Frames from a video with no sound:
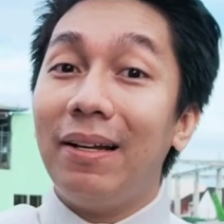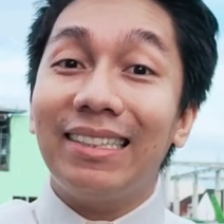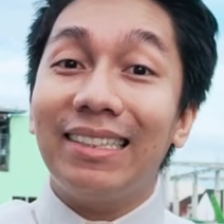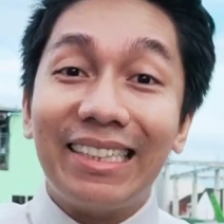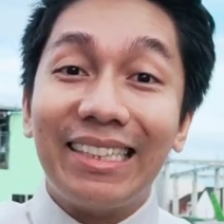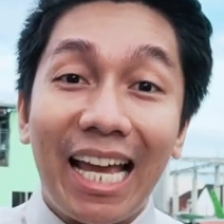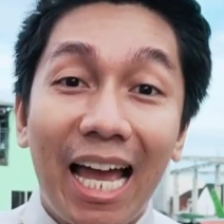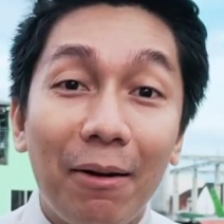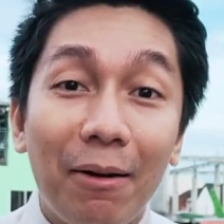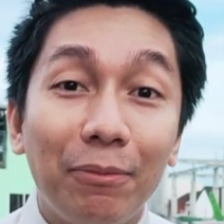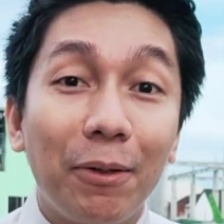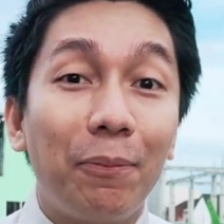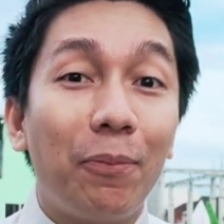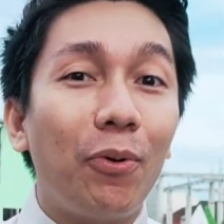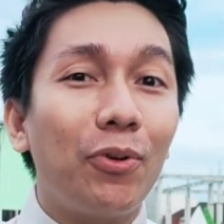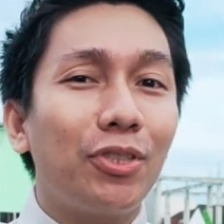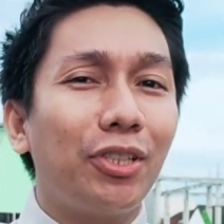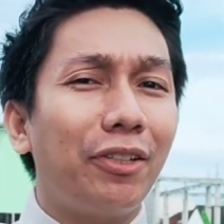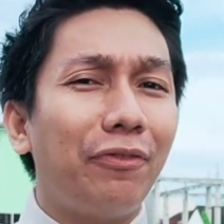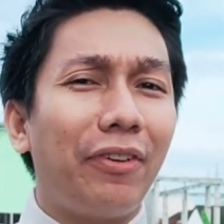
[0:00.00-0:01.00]
and tap the
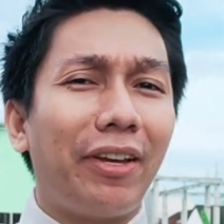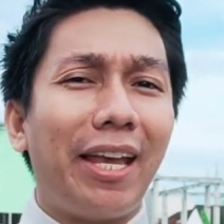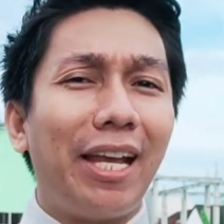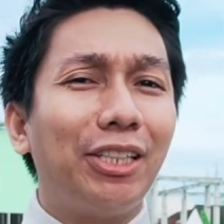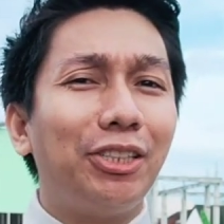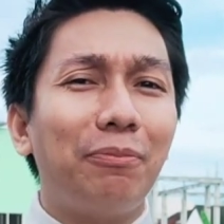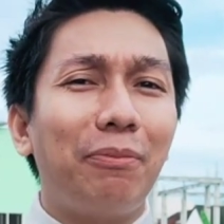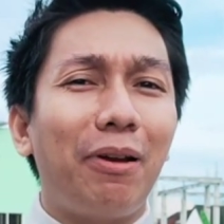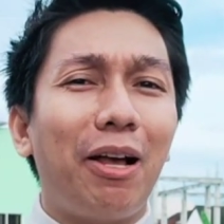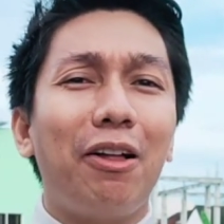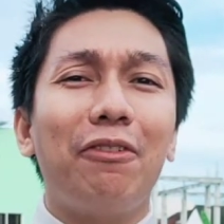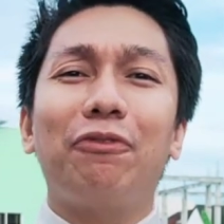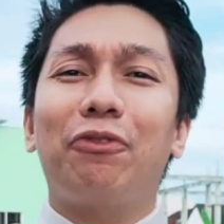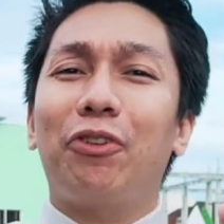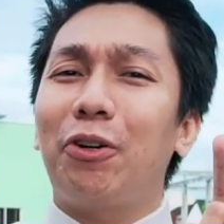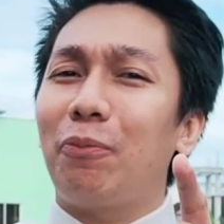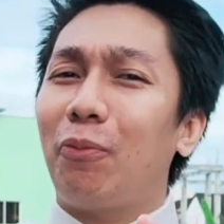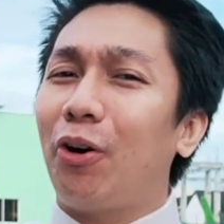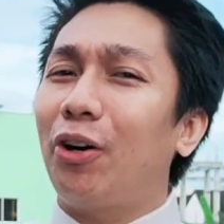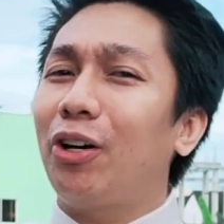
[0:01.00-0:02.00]
post notification bell
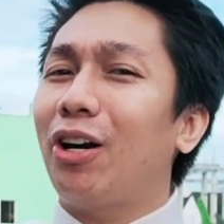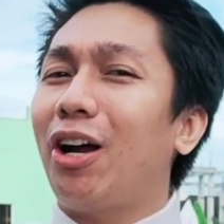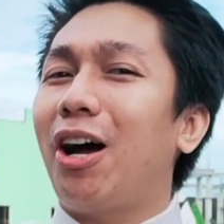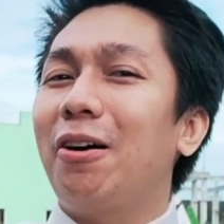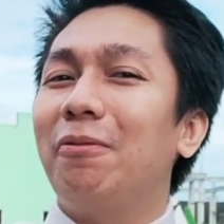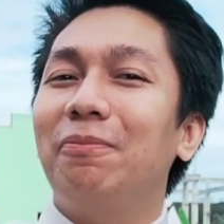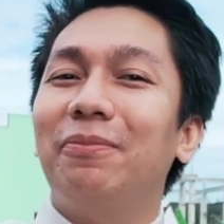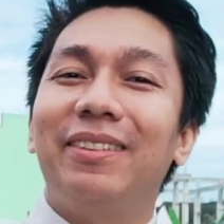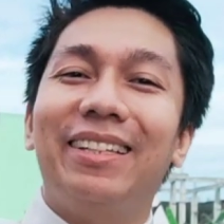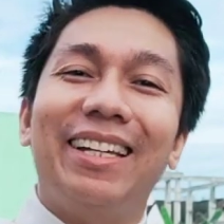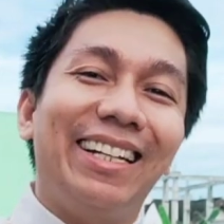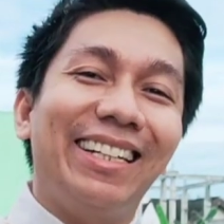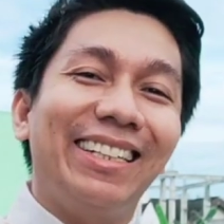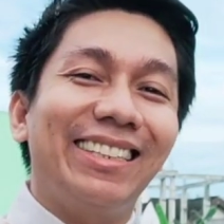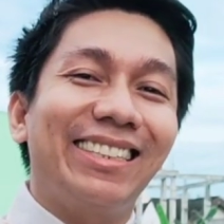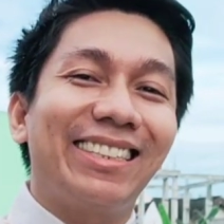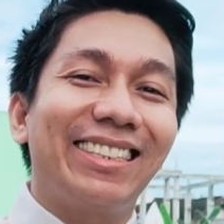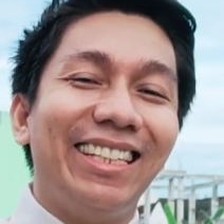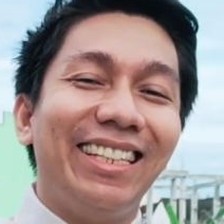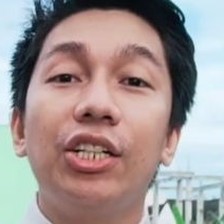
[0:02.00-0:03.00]
for more
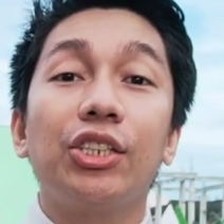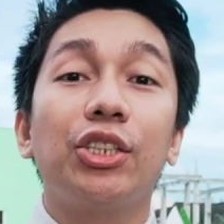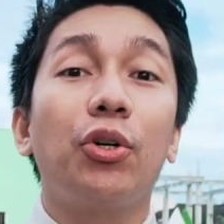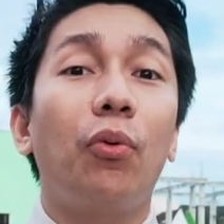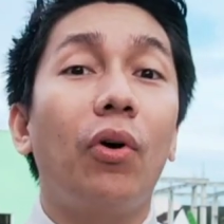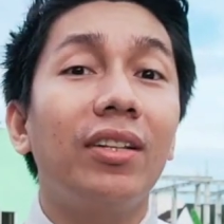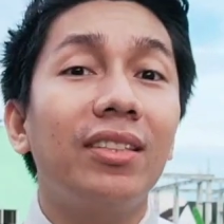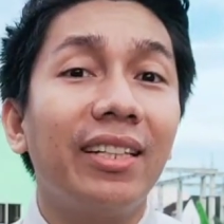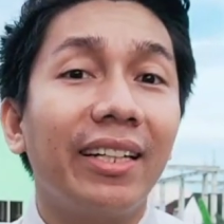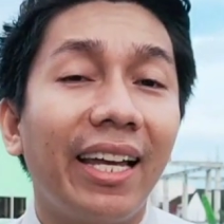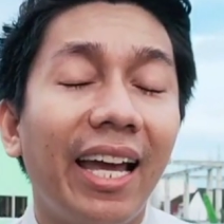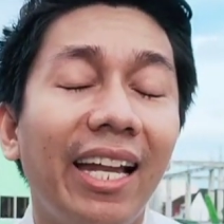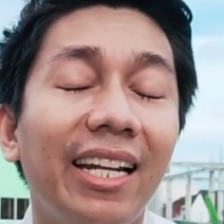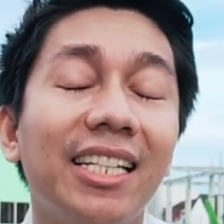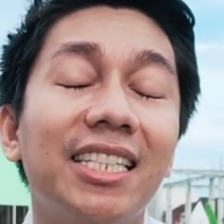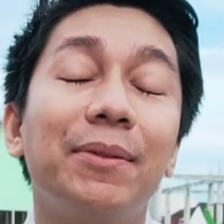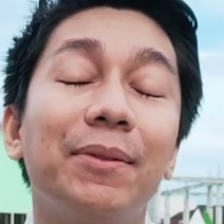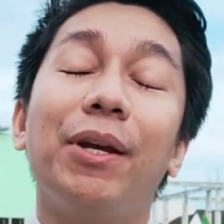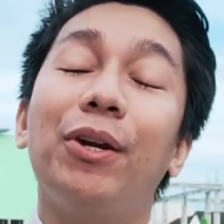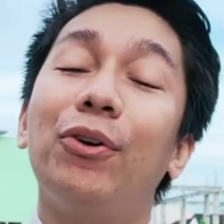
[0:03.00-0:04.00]
updates. So once again,
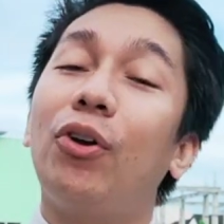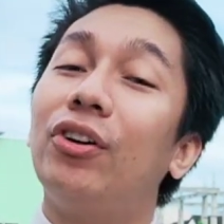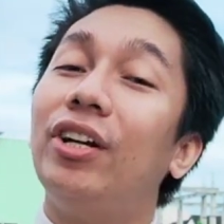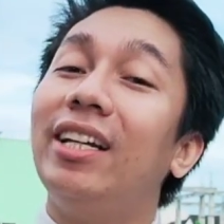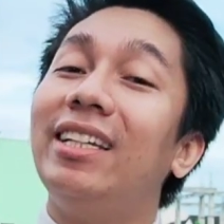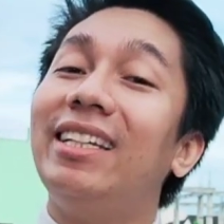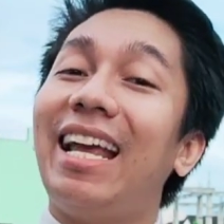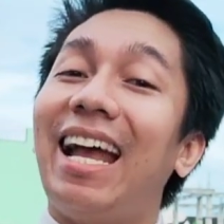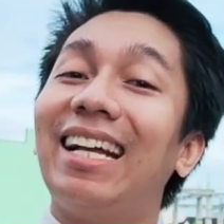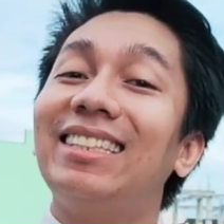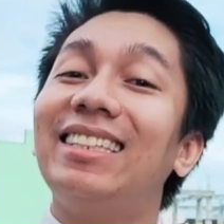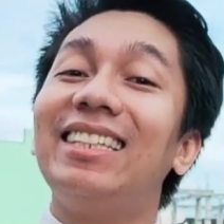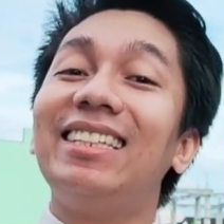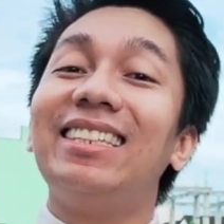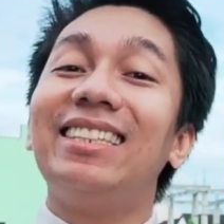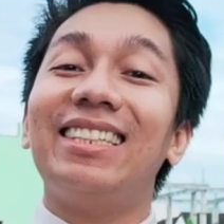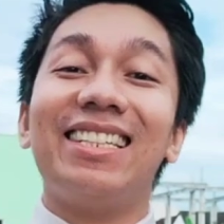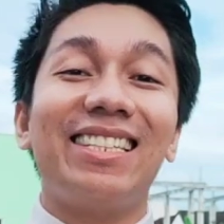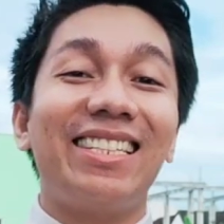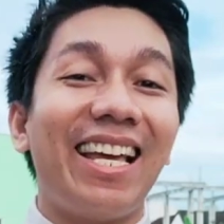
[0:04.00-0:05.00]
it's me, Ronard
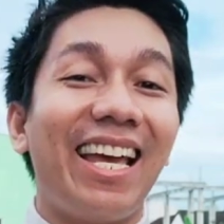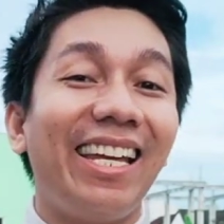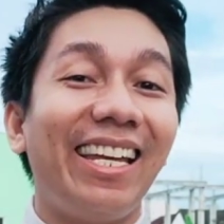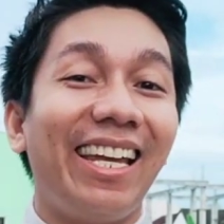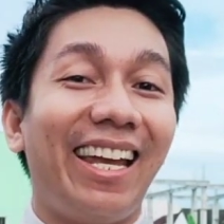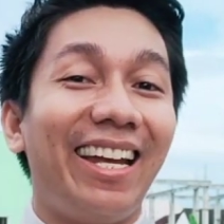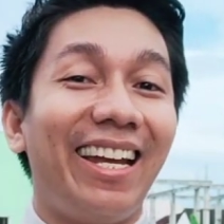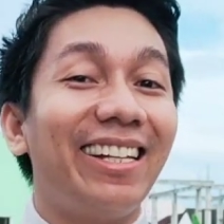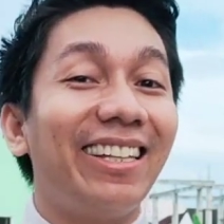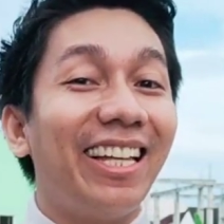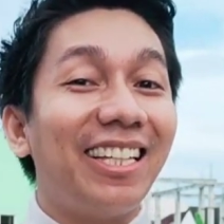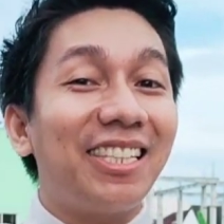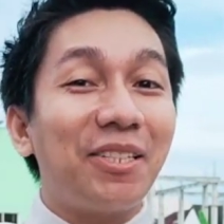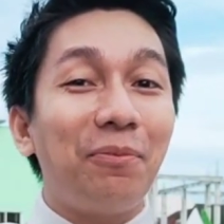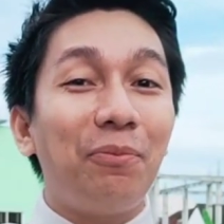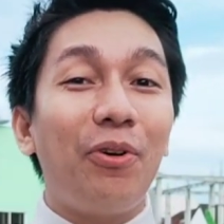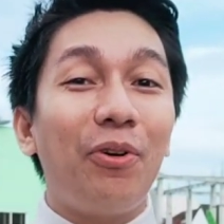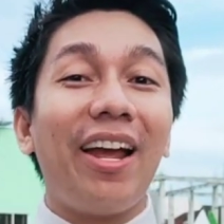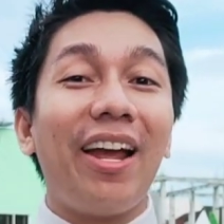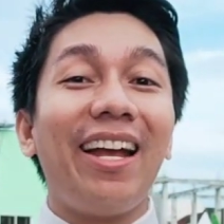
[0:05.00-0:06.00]
Nasis, saying let's
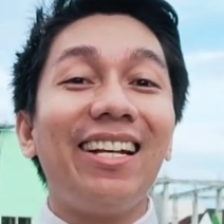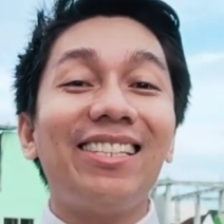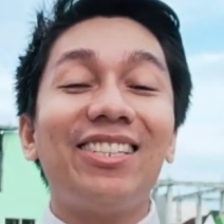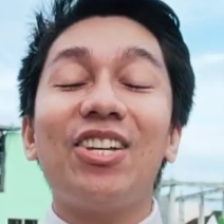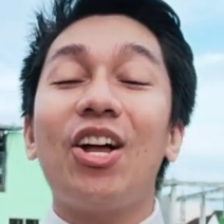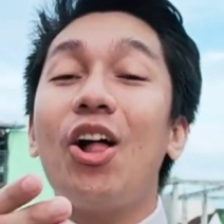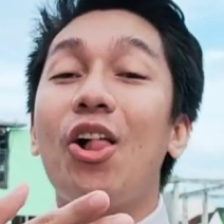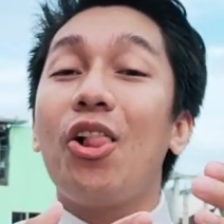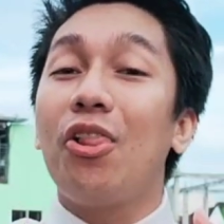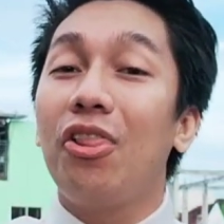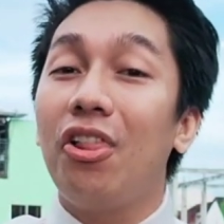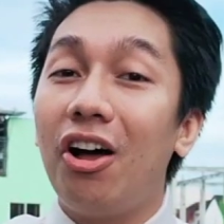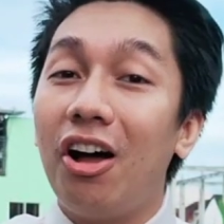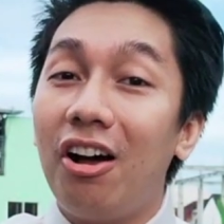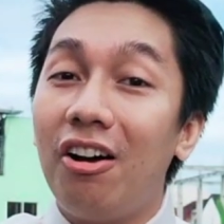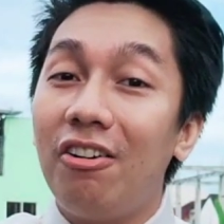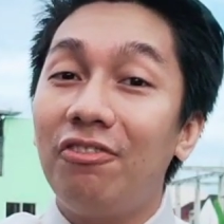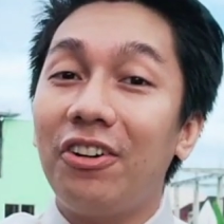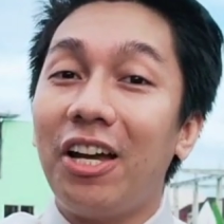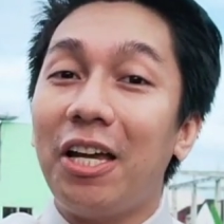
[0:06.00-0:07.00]
embrace,
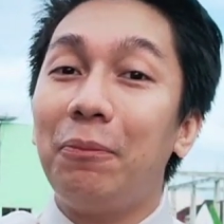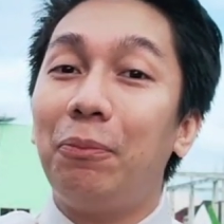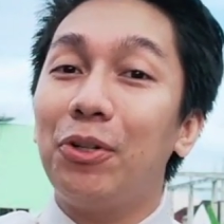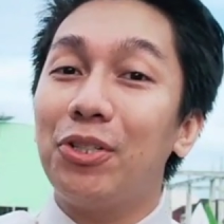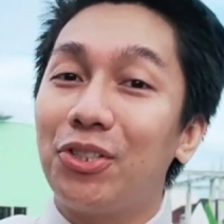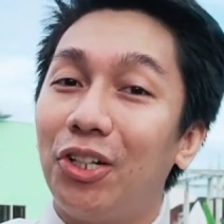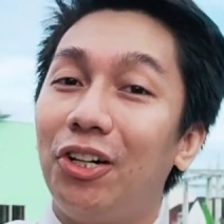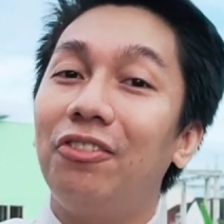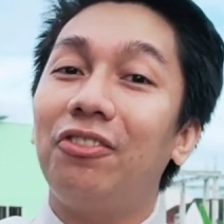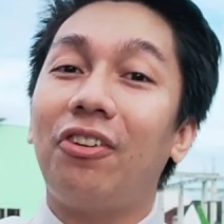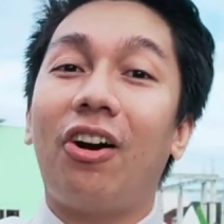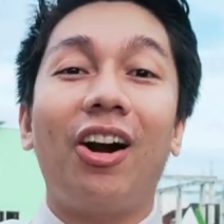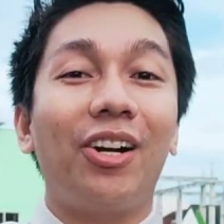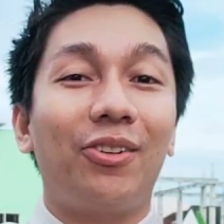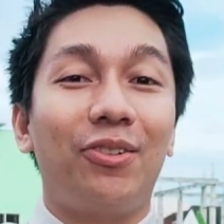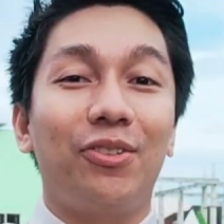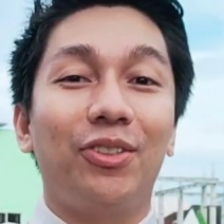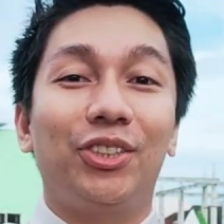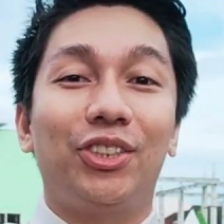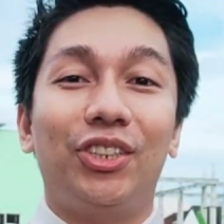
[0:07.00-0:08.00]
love, and preserve our
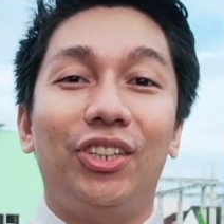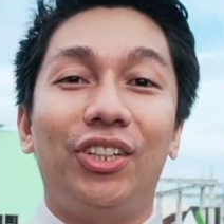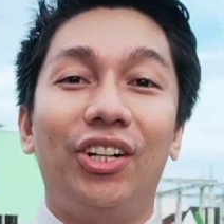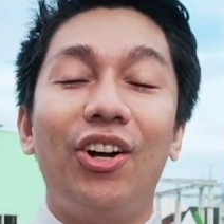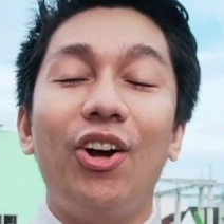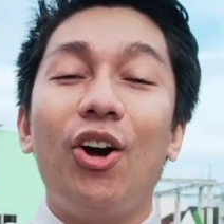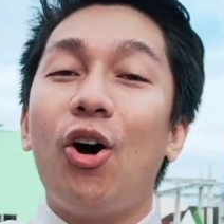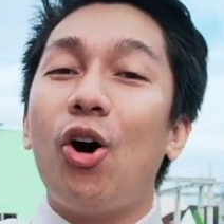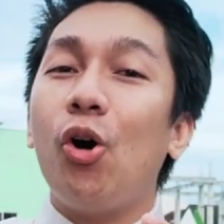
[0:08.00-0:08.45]
culture.